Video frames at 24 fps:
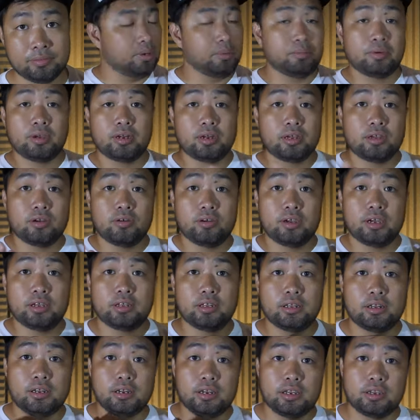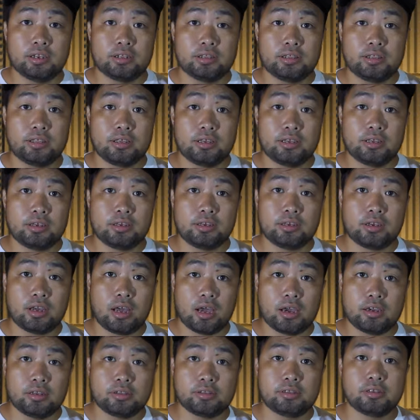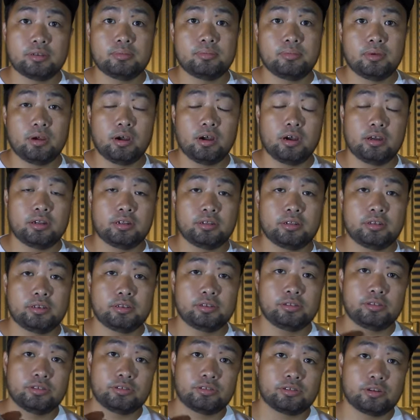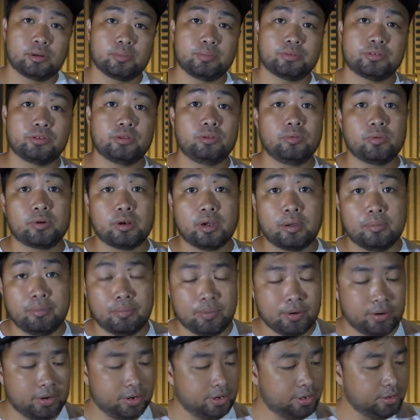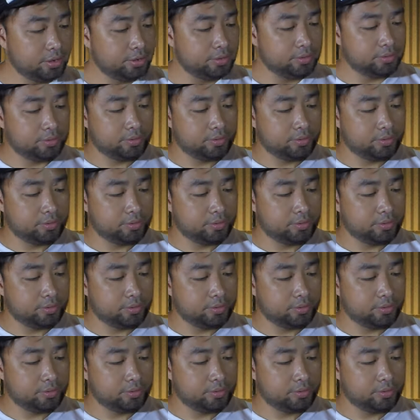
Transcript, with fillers: I'm gonna go ahead and link the item on the description where I bought it.